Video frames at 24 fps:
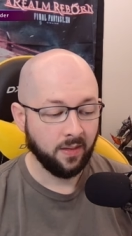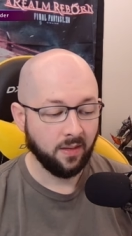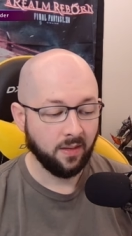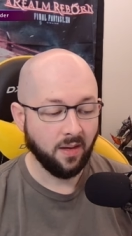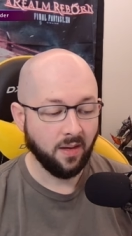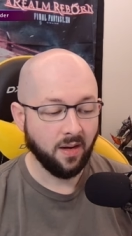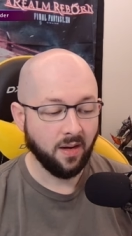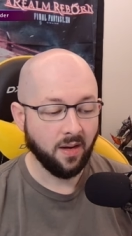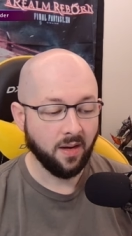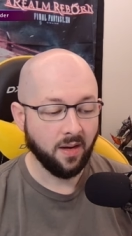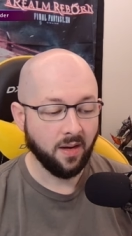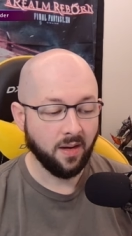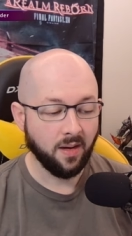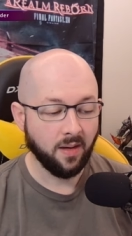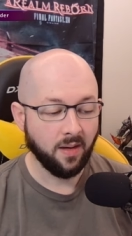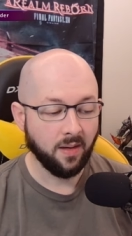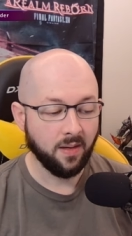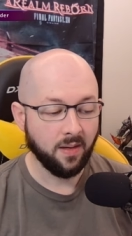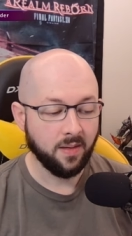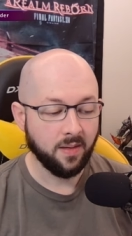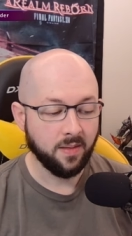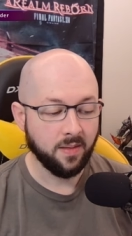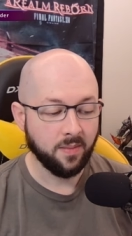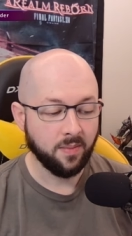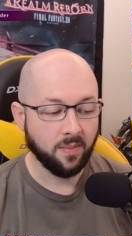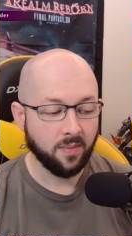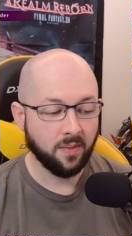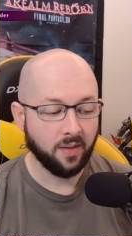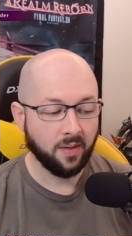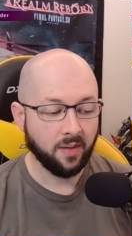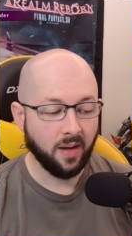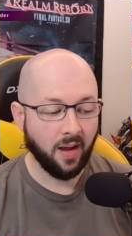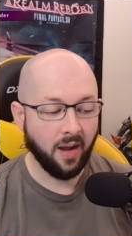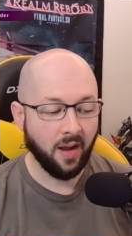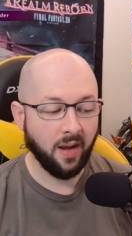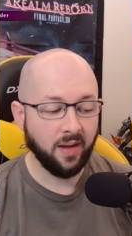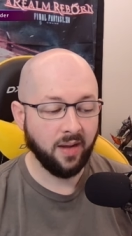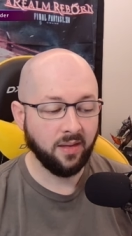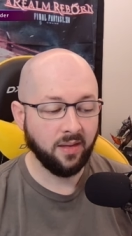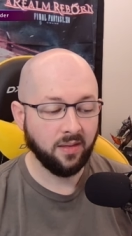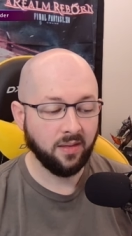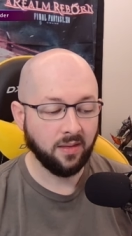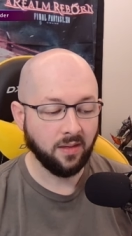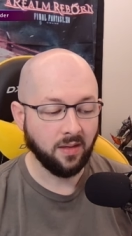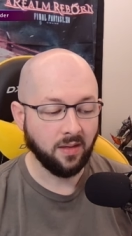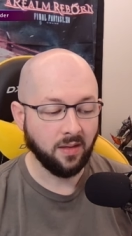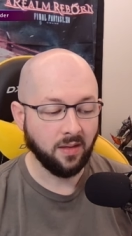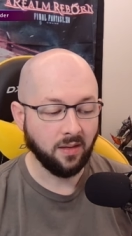Um, I
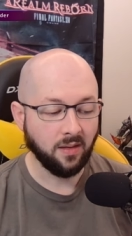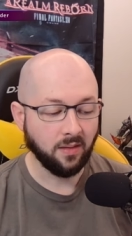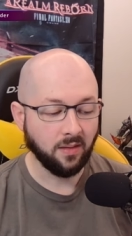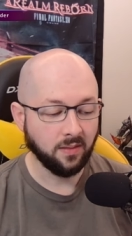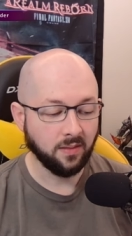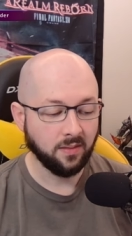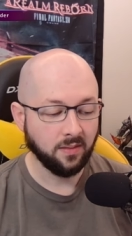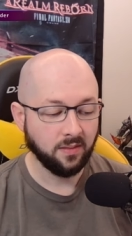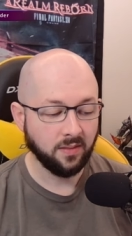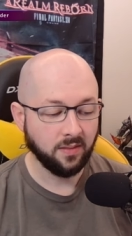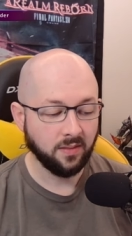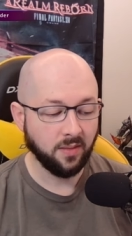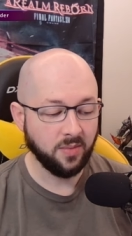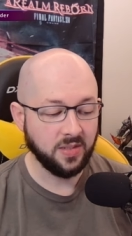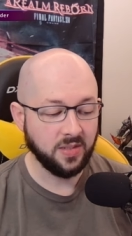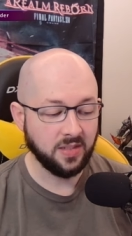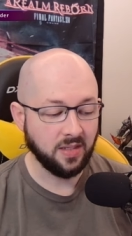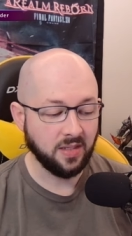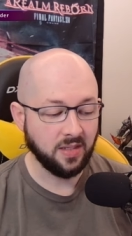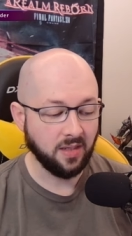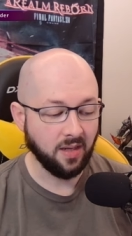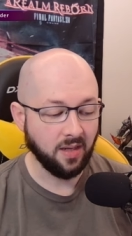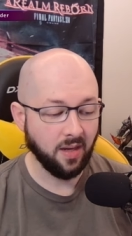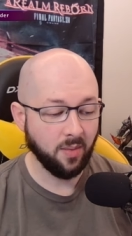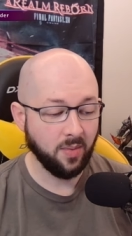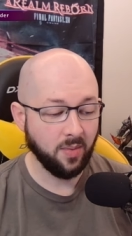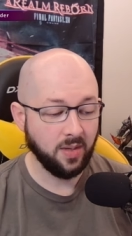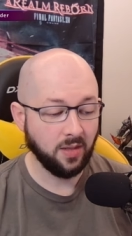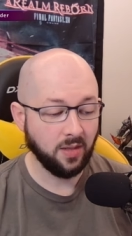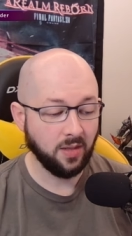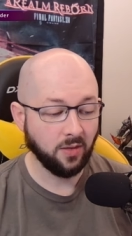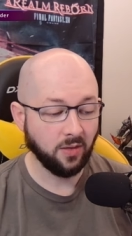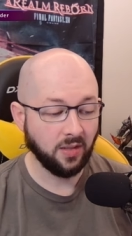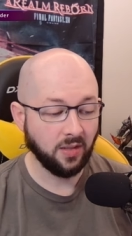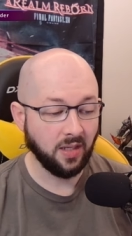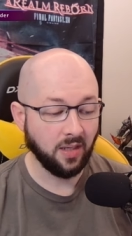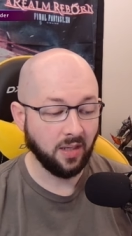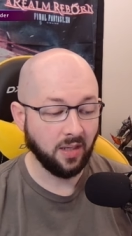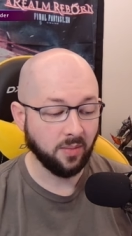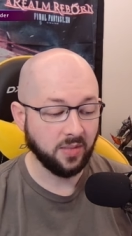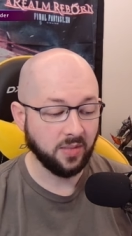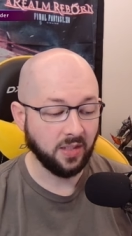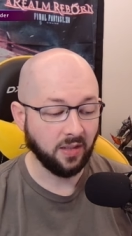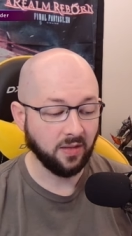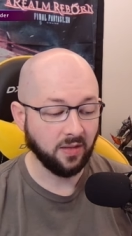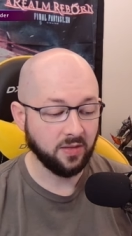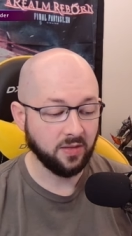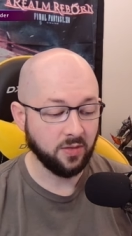think, let me see, how many good camp
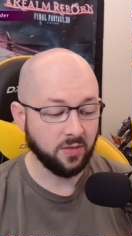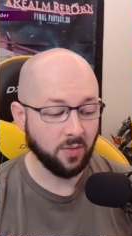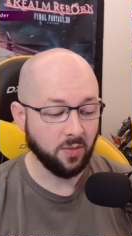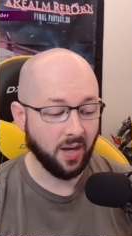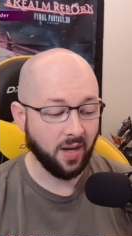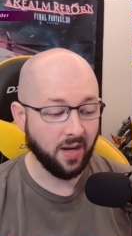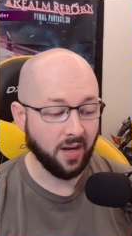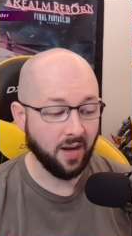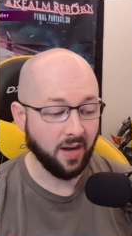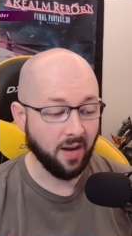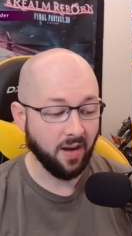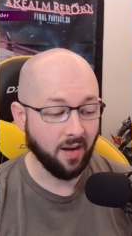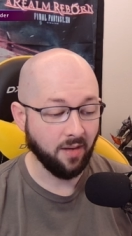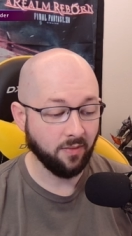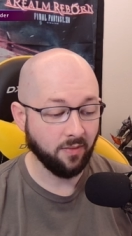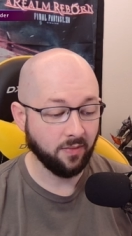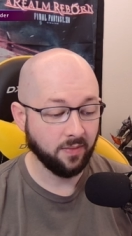tickets do I have?